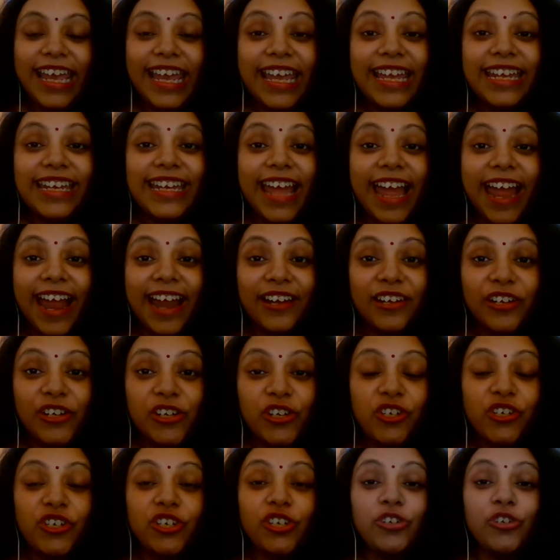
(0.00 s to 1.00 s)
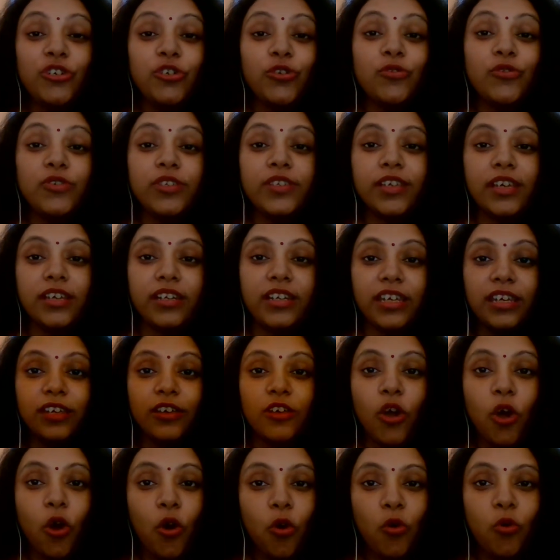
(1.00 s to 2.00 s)
In addition to
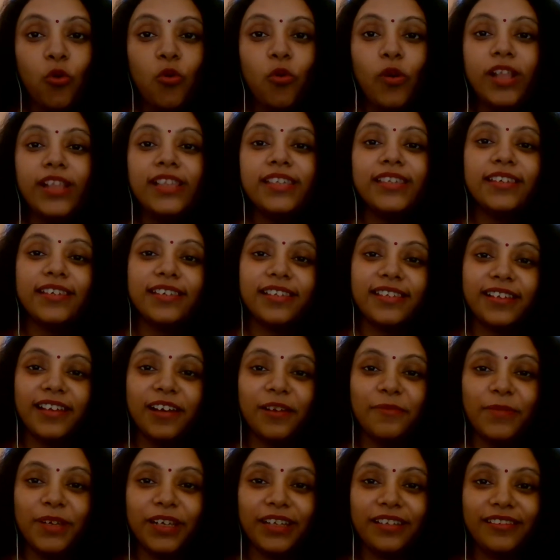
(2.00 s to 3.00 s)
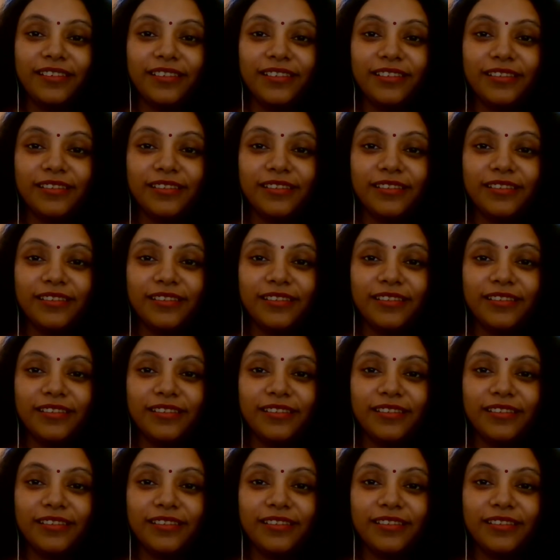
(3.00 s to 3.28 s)
Sunny, who else is coming?